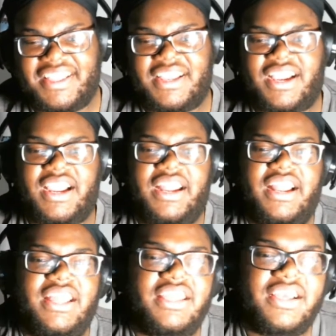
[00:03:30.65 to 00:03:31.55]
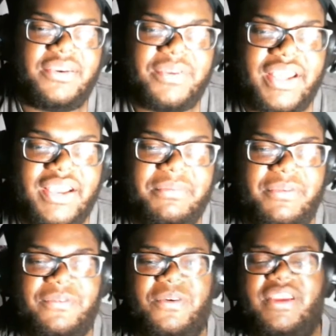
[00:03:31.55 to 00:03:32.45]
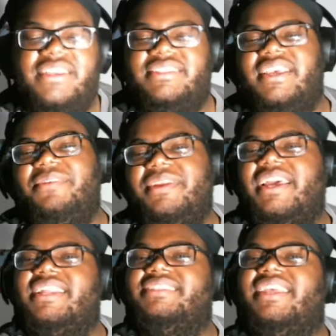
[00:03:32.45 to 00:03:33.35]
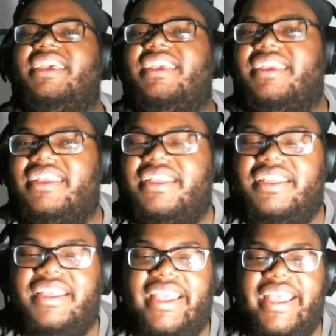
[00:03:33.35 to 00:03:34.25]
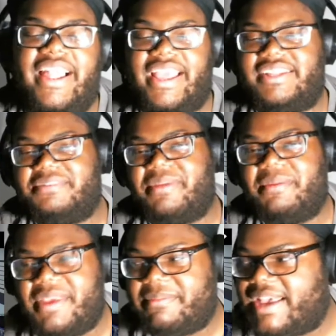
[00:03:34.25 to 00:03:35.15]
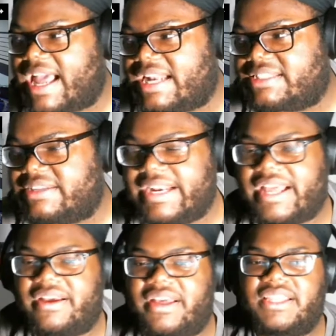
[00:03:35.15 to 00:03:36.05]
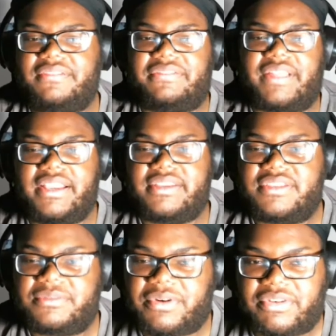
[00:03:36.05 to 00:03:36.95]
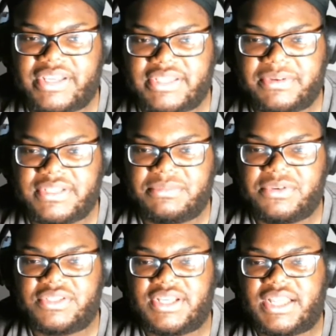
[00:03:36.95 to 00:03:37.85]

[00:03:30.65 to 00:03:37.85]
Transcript: As All right, now look. When it before he say we gotta say, and like the, me being honest right now, I think Flight is progressing with his music.